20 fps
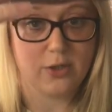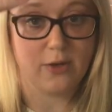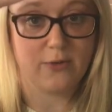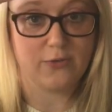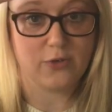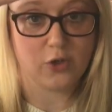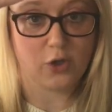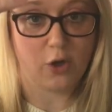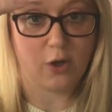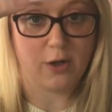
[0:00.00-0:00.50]
of
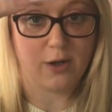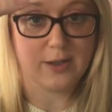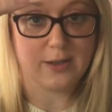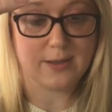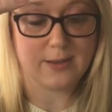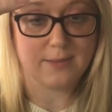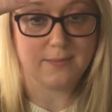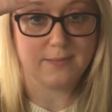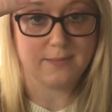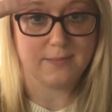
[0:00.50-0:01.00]
chocolate.
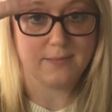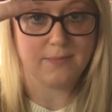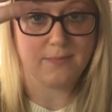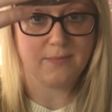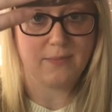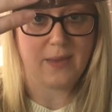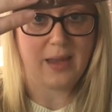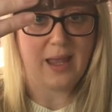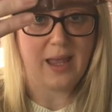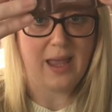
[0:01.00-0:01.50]

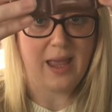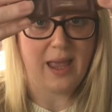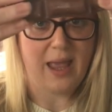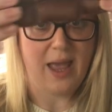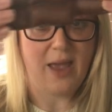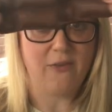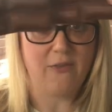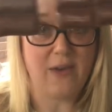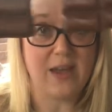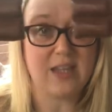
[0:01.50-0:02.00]

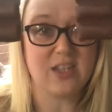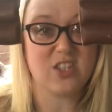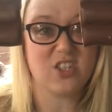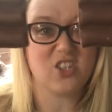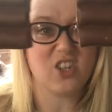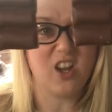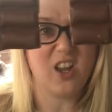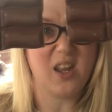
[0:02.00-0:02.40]
If I stuck